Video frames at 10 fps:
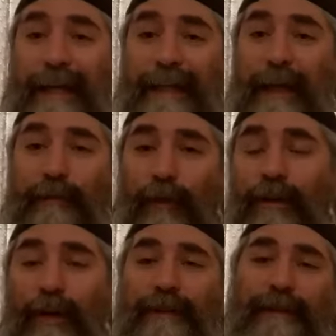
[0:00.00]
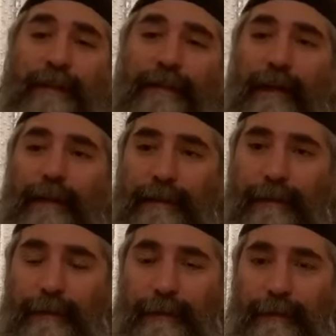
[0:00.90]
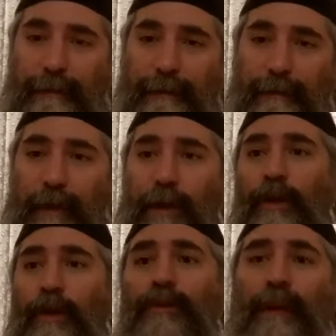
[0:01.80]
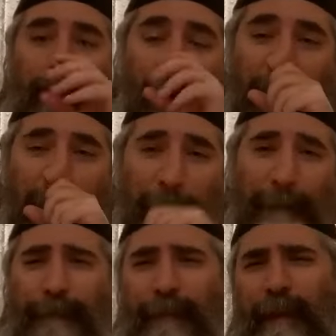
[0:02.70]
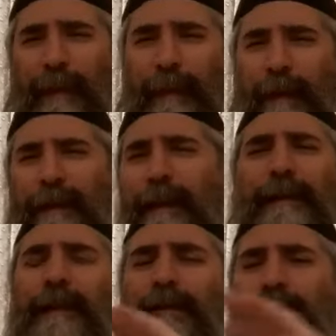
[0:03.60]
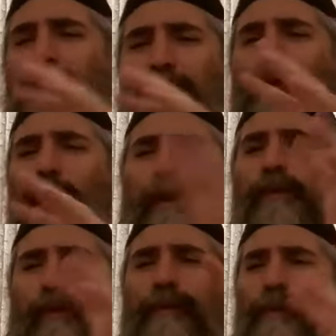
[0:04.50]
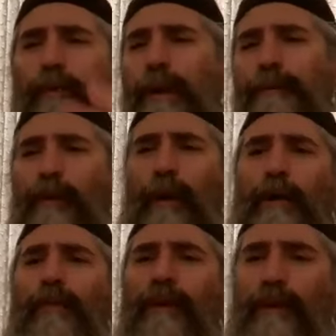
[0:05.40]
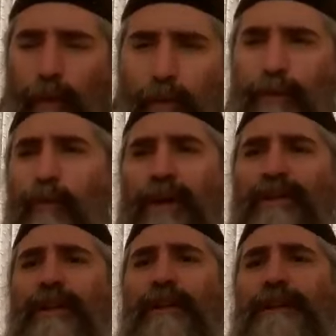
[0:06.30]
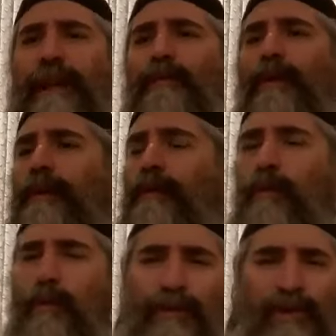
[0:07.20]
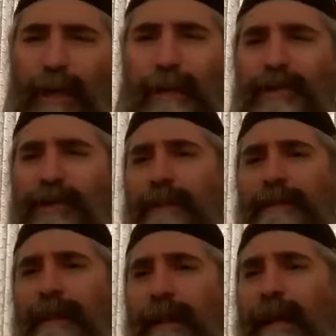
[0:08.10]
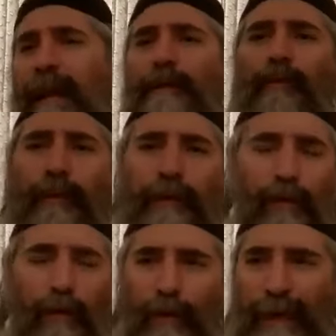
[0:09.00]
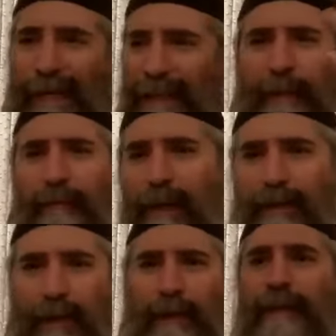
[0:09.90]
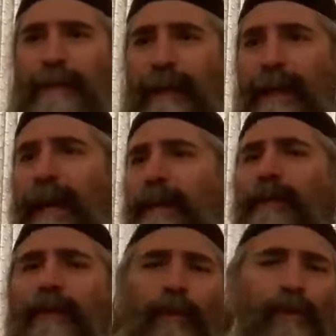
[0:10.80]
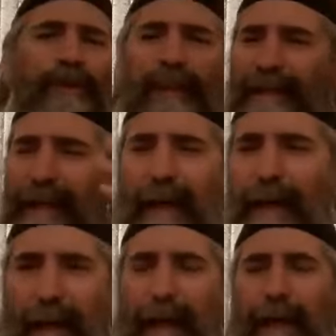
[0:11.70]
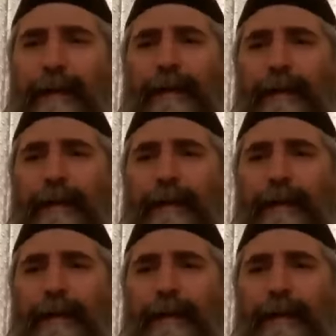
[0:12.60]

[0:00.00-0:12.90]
Agada brought us this case to tell us that it doesn't matter how overwhelmed are with your own questions and with your own challenges and with your own aspirations and with your own yetzer hara.